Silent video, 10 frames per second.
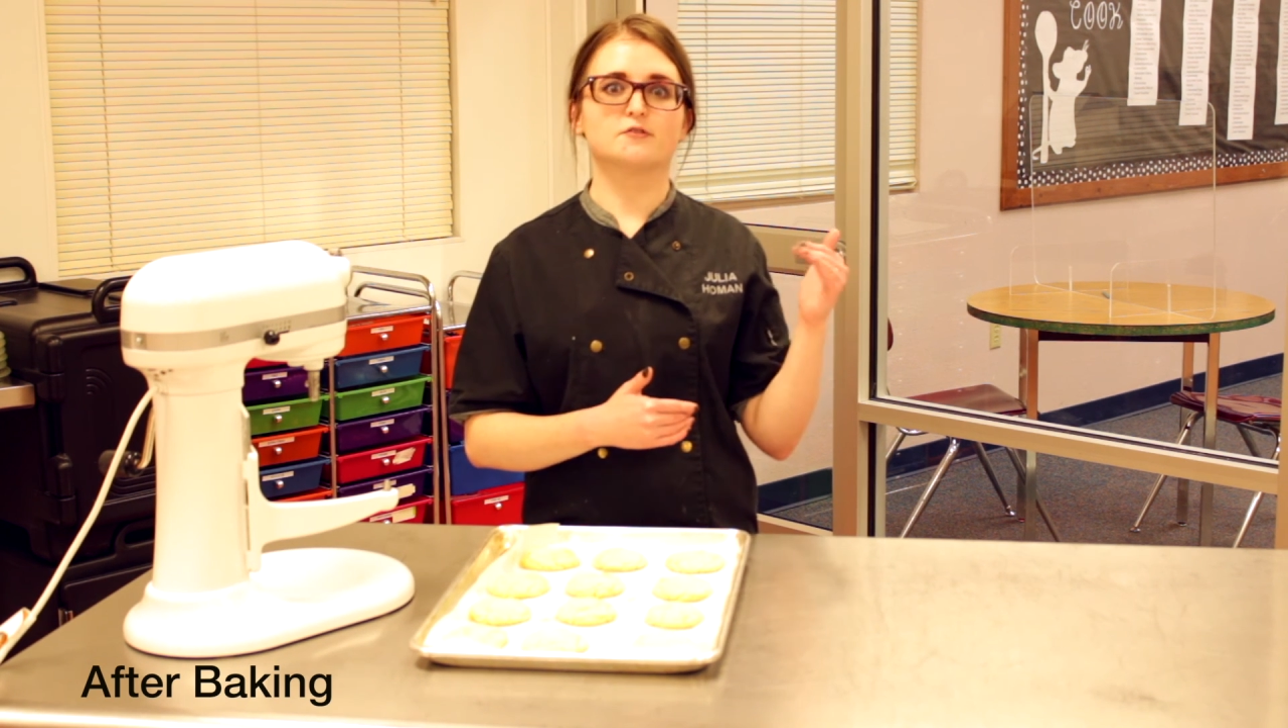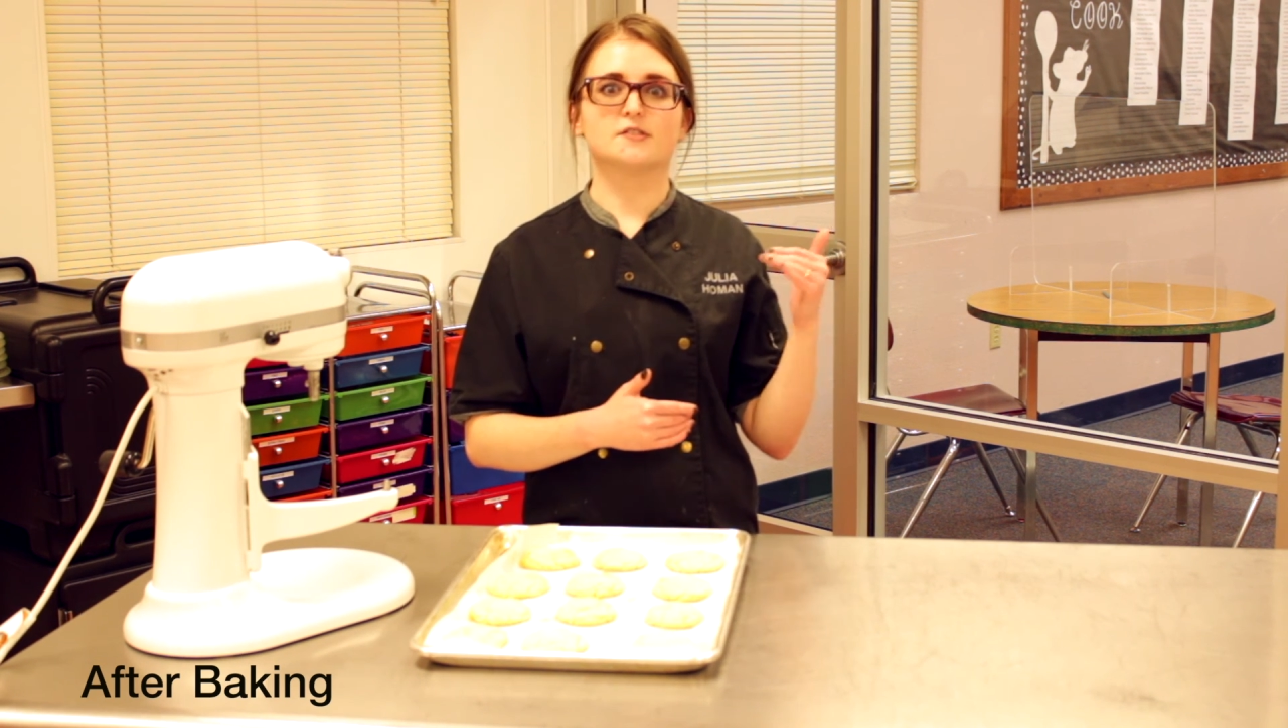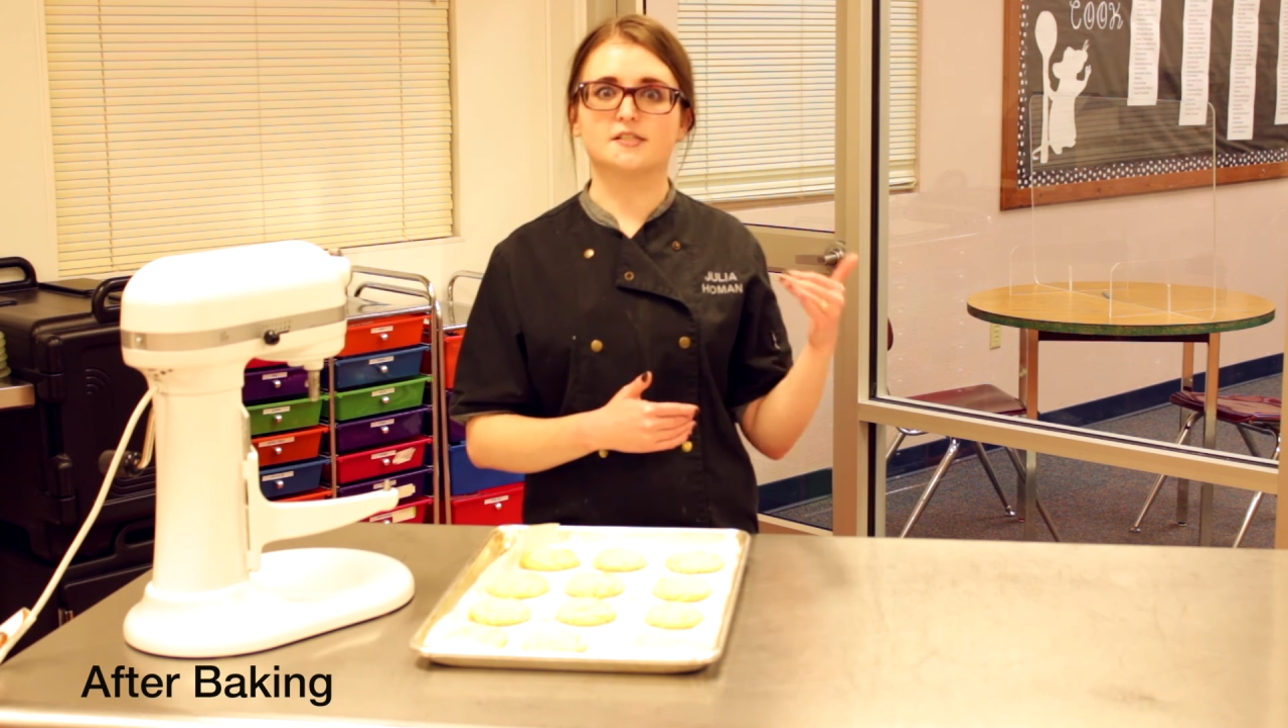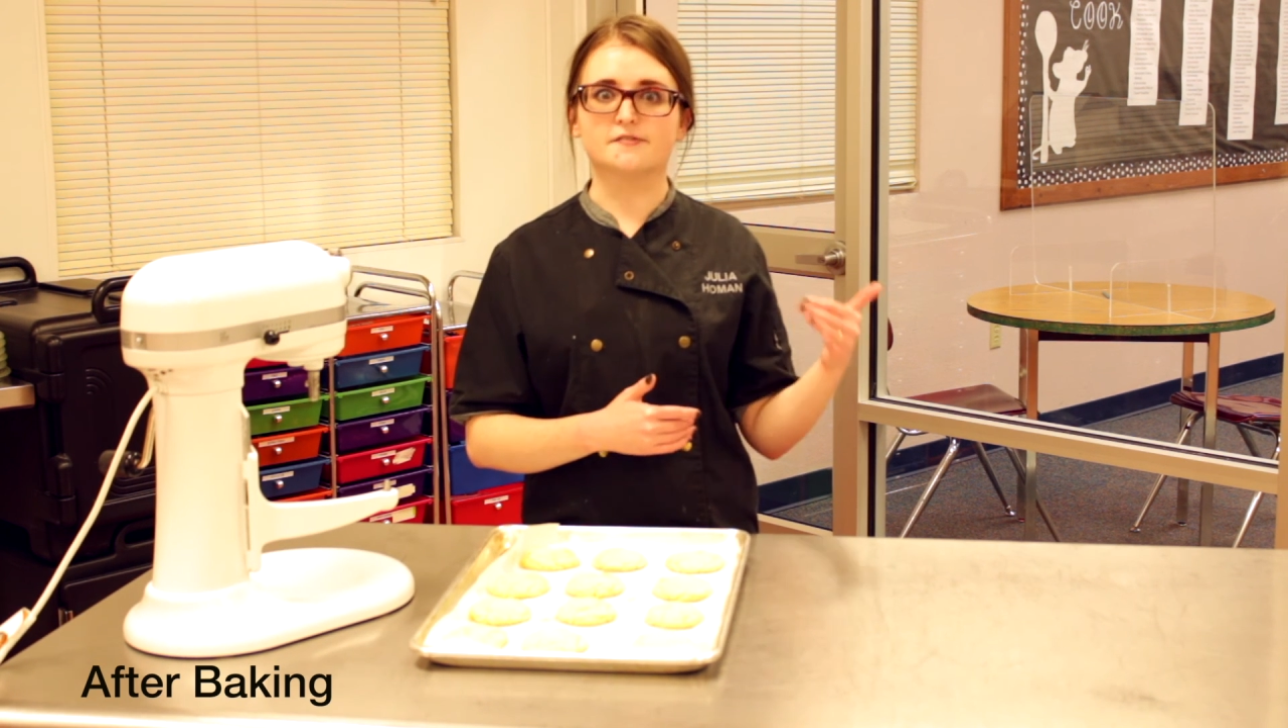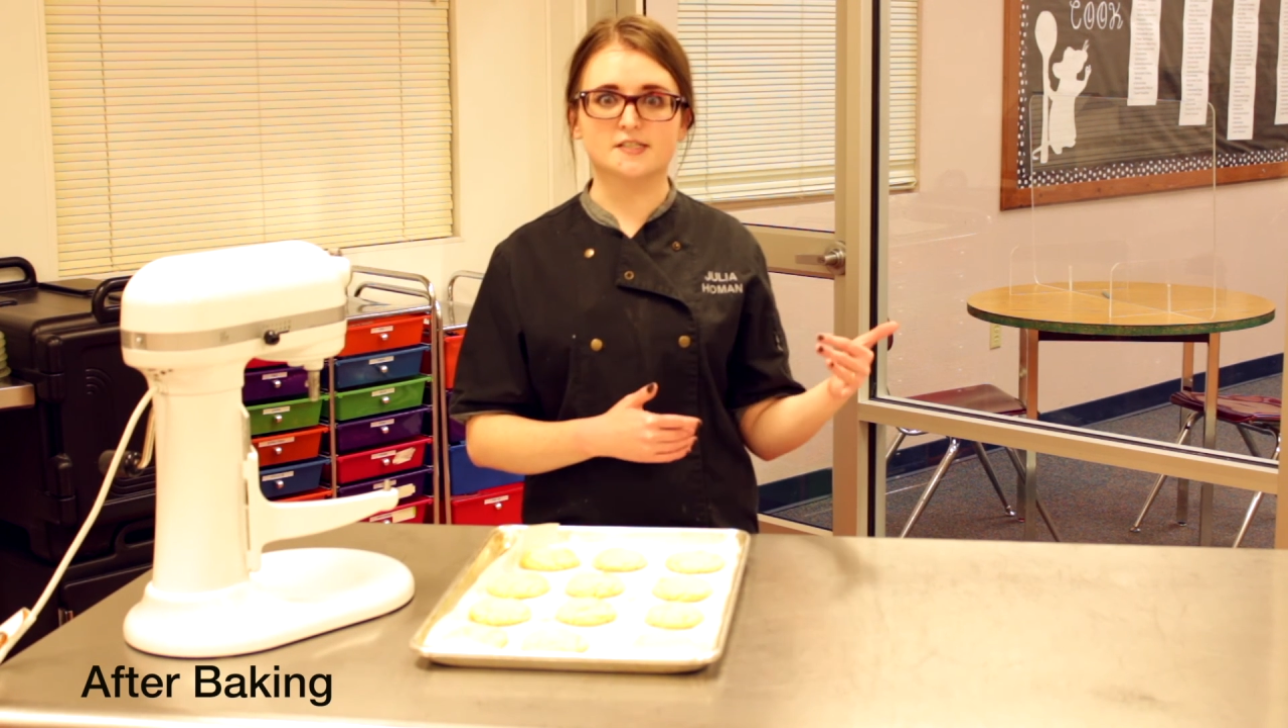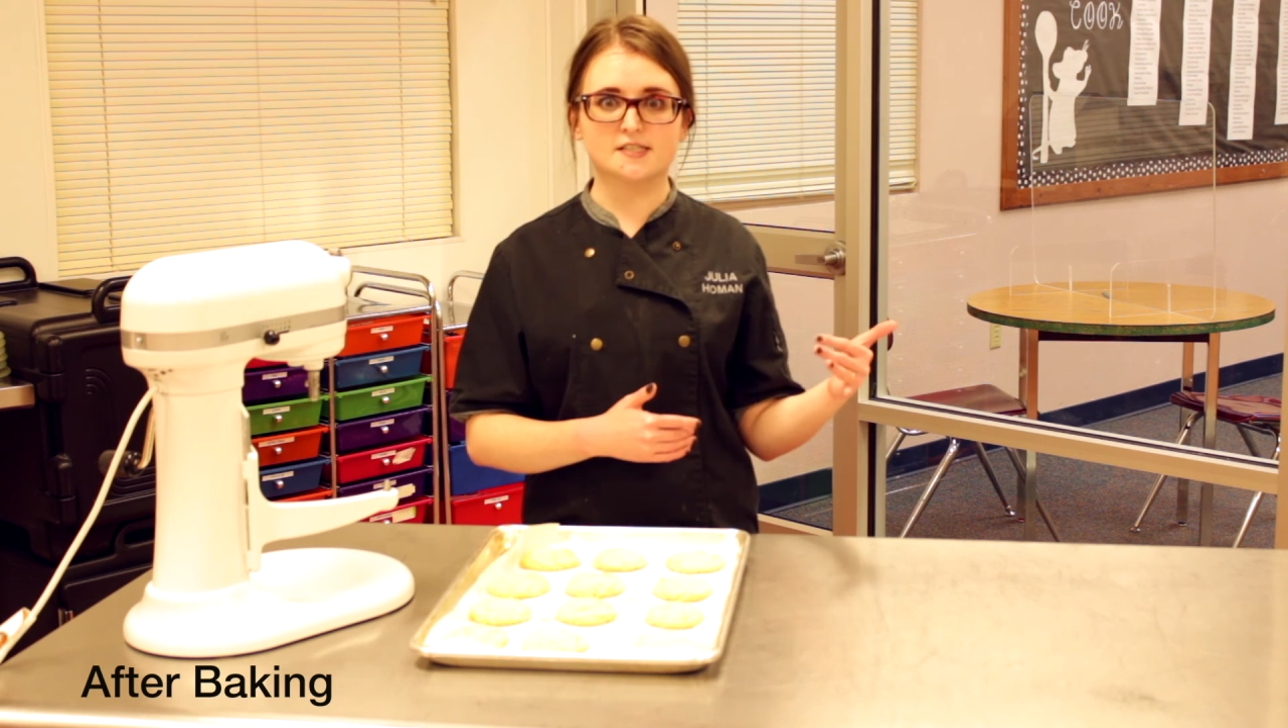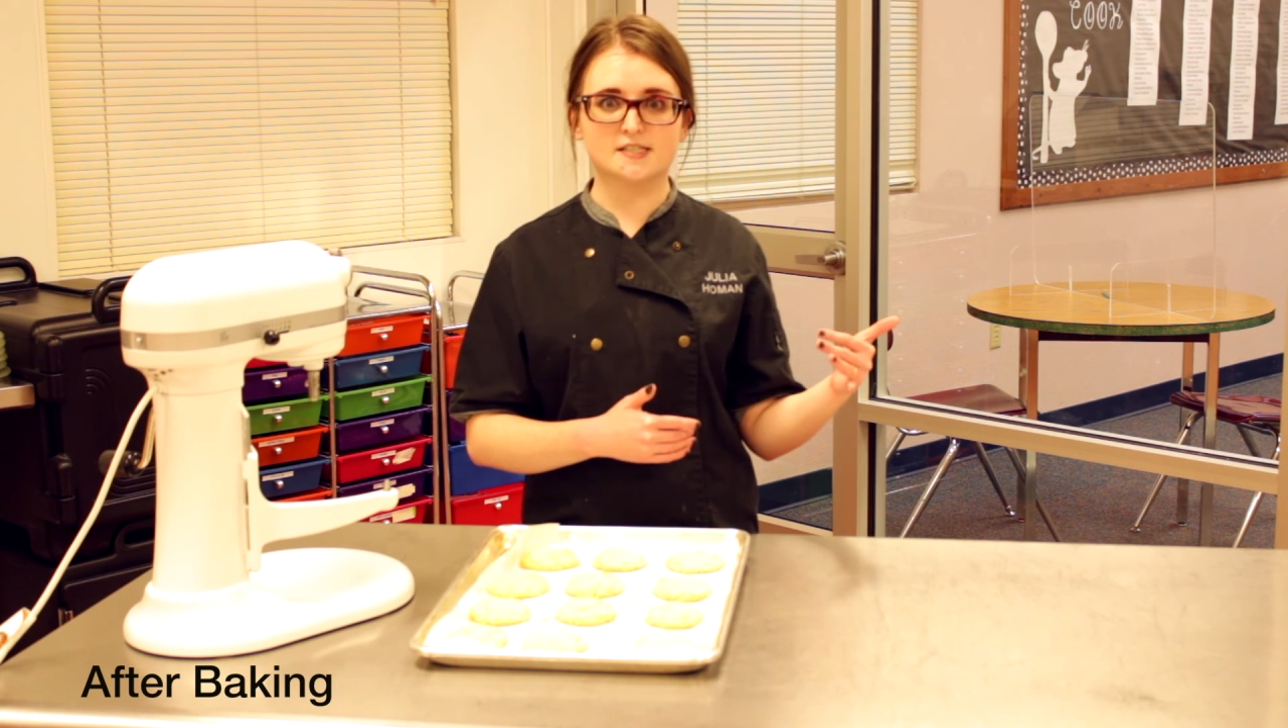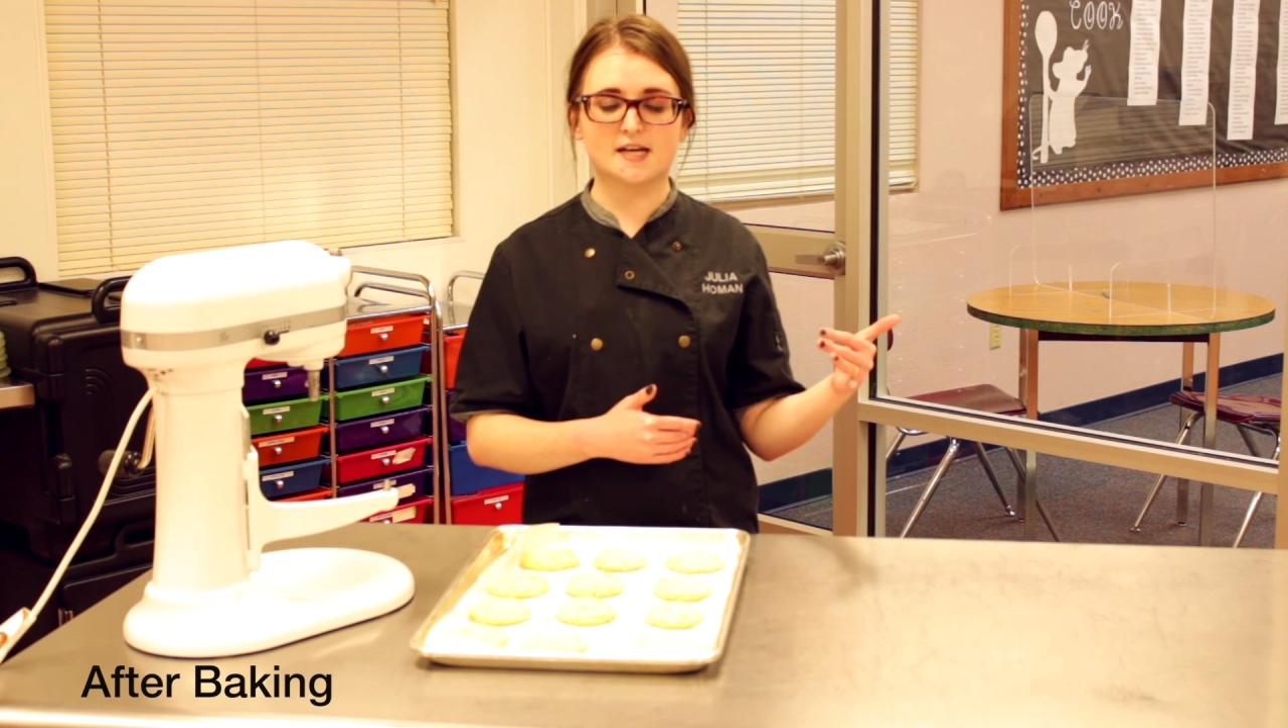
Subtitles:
those different